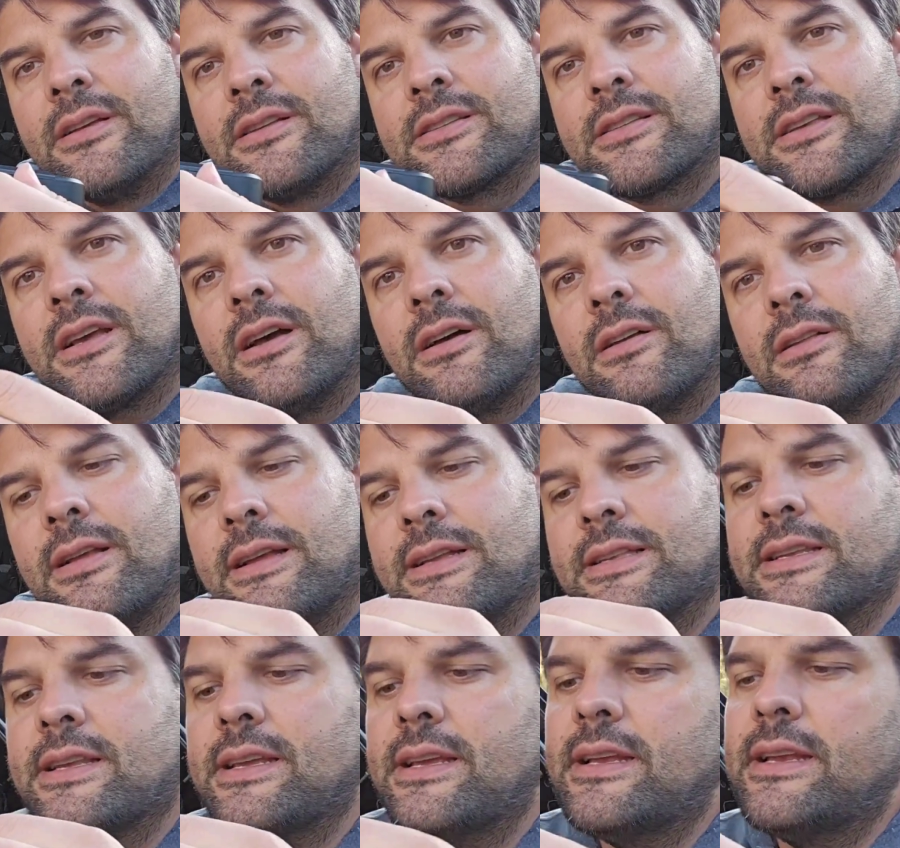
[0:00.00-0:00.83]
So
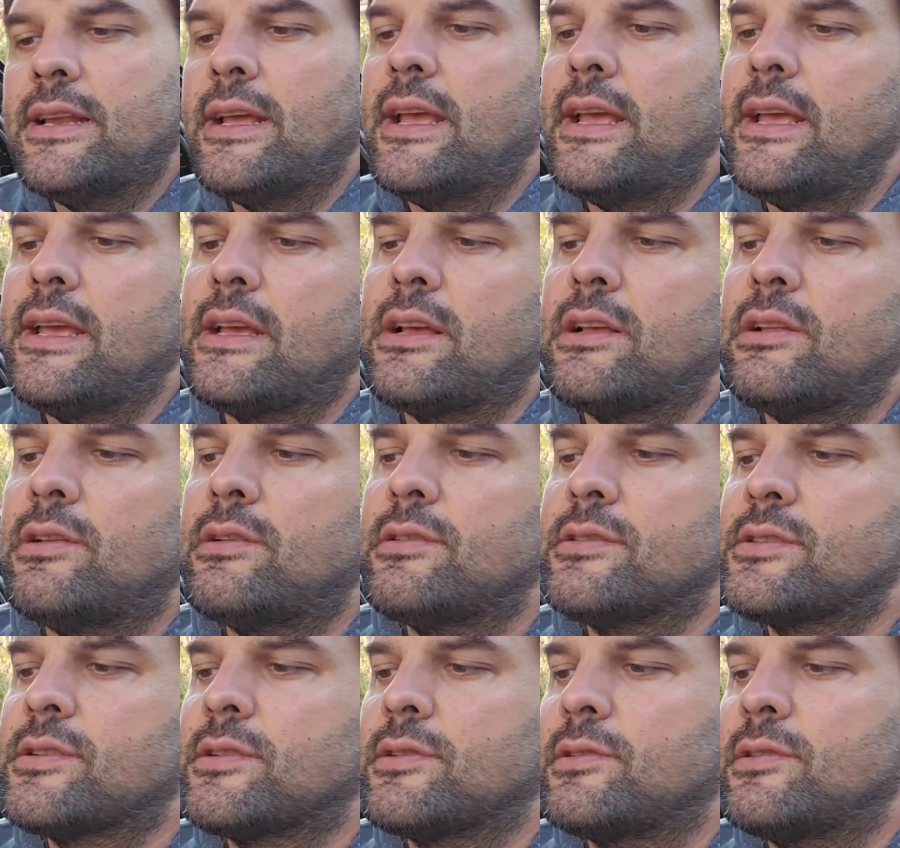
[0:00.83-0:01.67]
let's get a
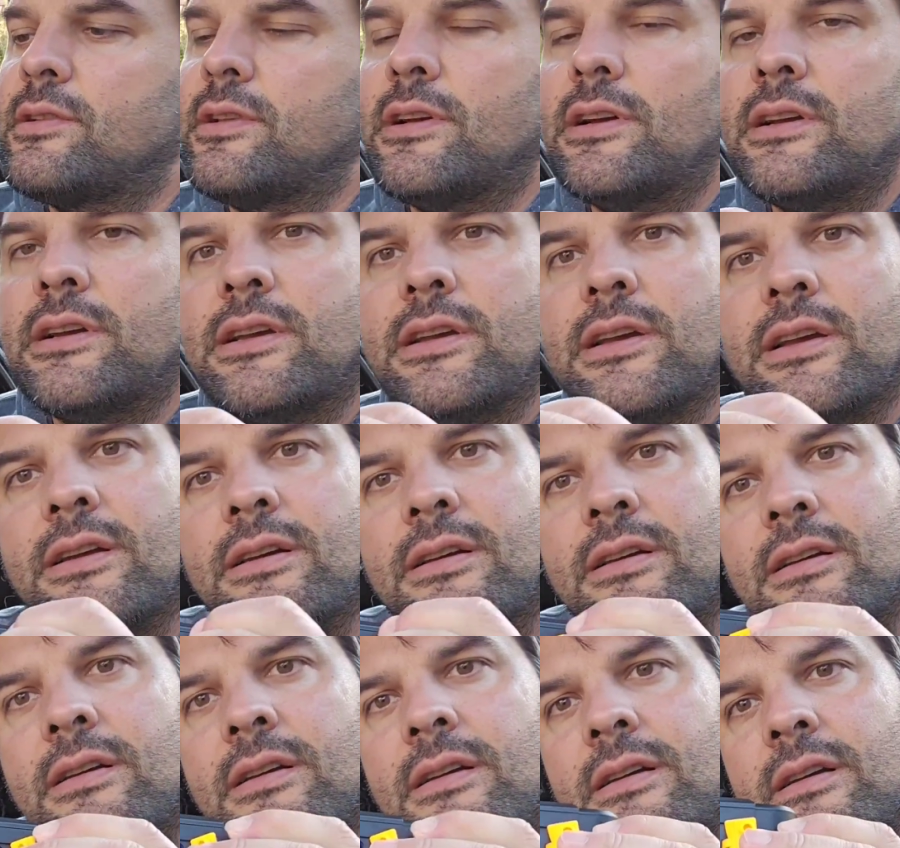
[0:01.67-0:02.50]
closer look
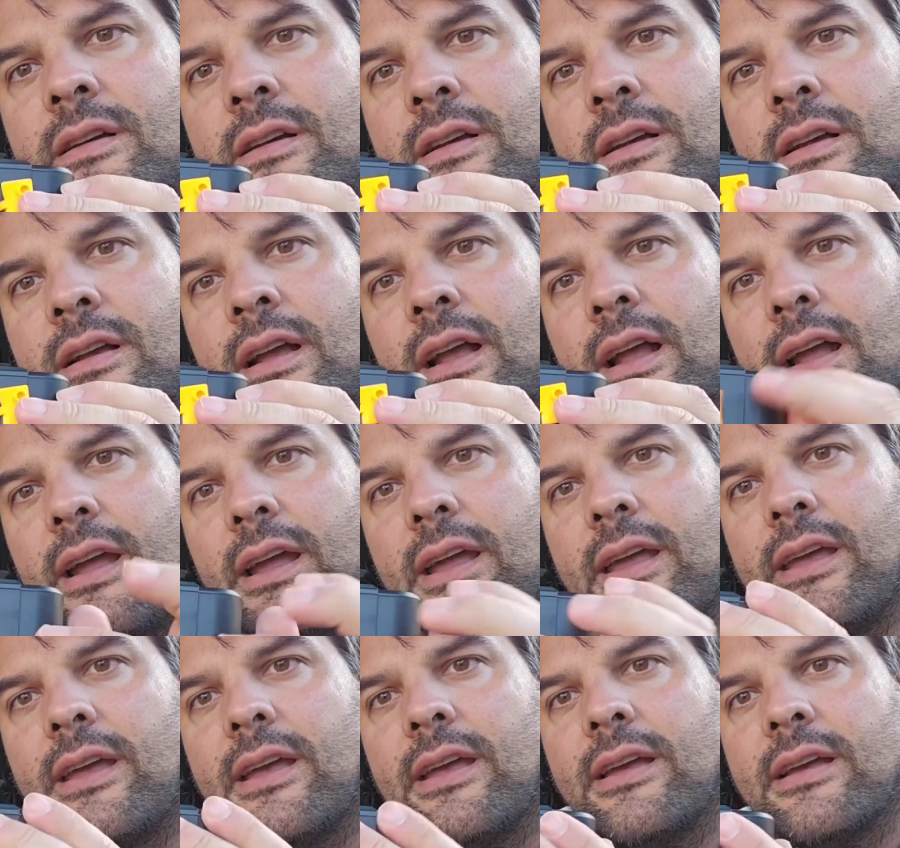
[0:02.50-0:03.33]

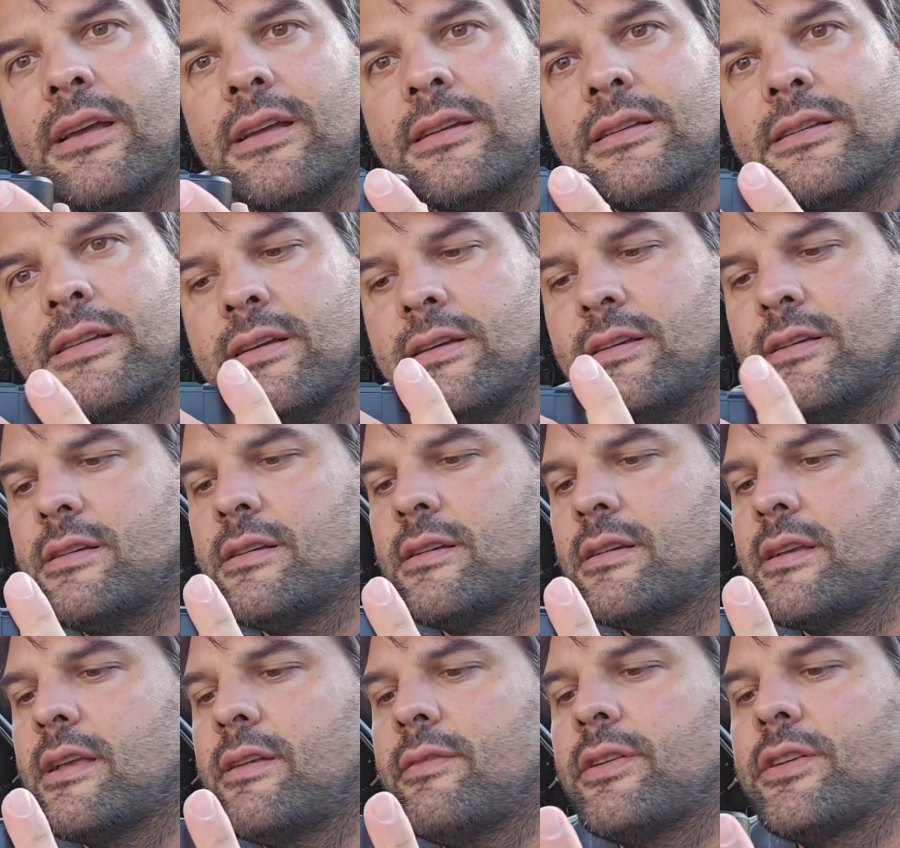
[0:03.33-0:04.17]
and
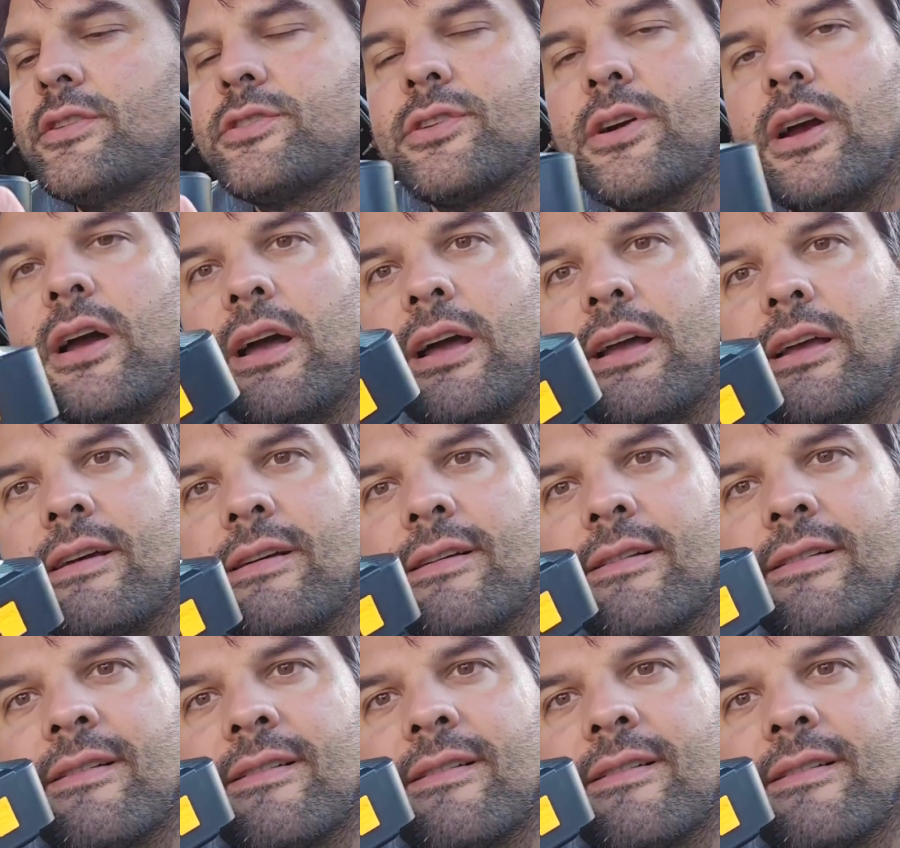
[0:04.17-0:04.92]
give it a try.